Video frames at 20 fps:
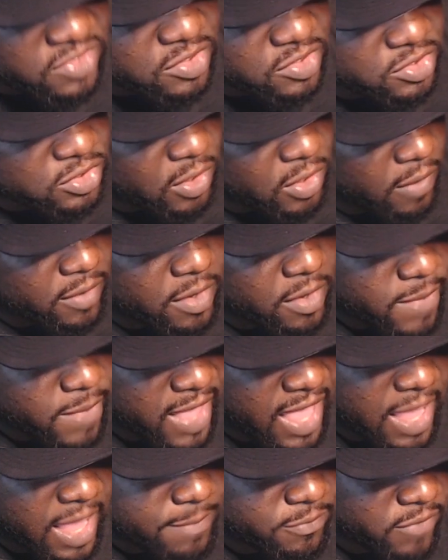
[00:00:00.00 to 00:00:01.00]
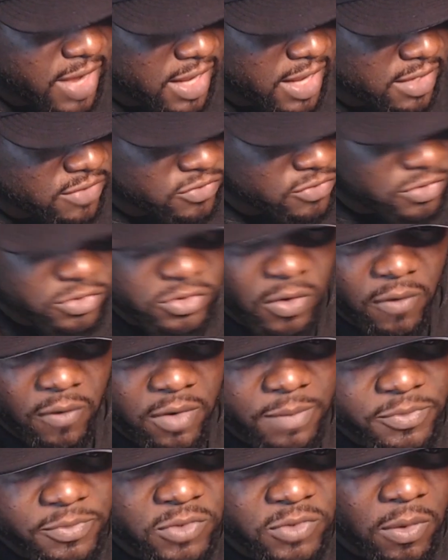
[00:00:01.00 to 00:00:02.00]
startup app, right? It's a
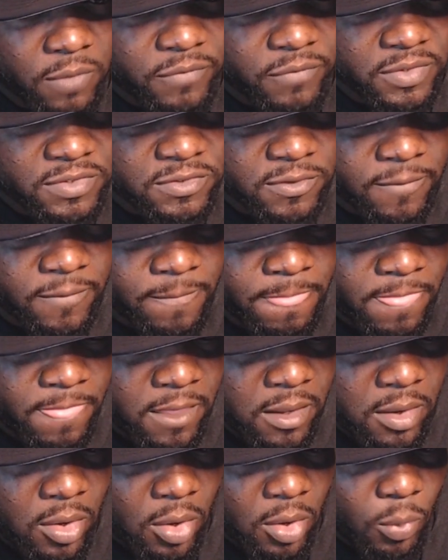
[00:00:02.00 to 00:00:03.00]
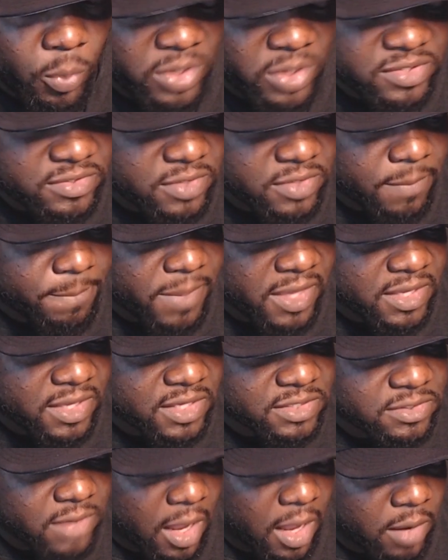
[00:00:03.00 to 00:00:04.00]
startup service. What's the
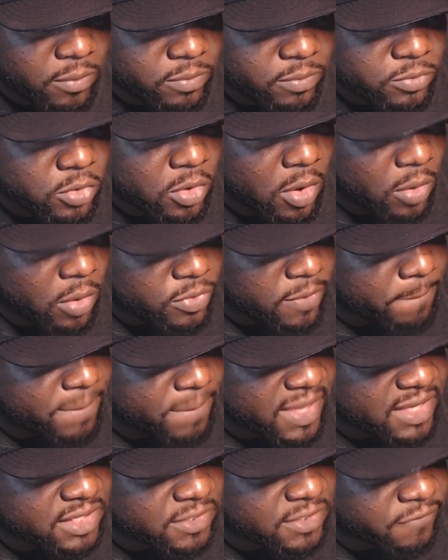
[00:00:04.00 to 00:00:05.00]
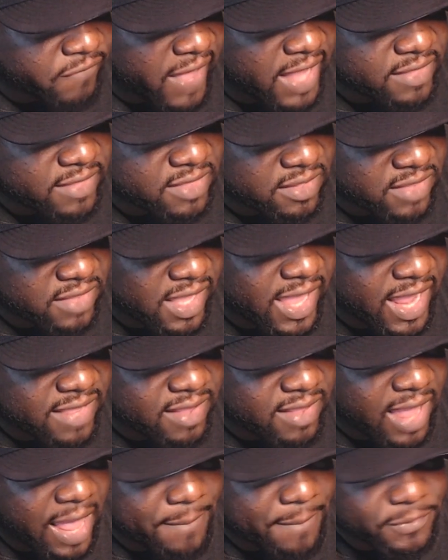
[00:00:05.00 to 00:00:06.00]
biggest, like, you know, the biggest fight that they had
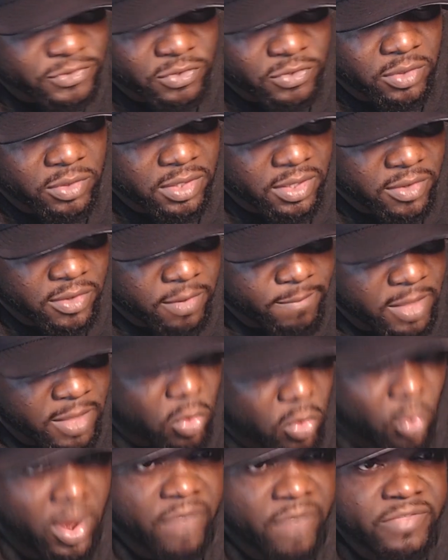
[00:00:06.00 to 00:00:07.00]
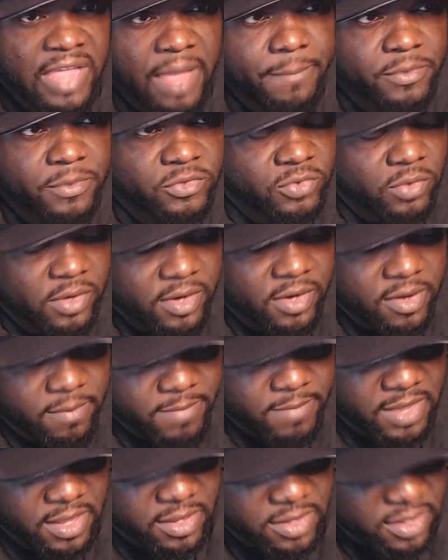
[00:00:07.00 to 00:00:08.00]
the opportunity to make or have the opportunity to
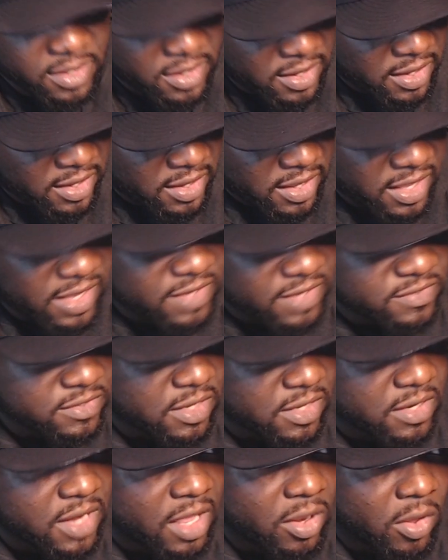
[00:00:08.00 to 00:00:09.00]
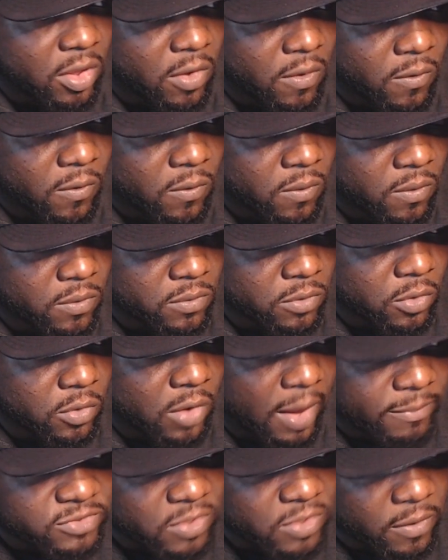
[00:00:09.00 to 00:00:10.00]
make is Canelo. You
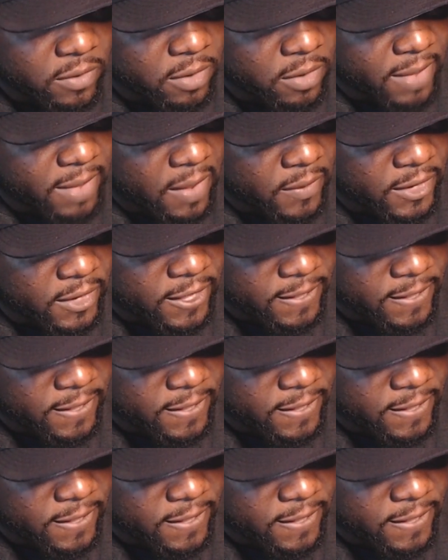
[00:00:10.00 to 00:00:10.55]
know, I'm talking about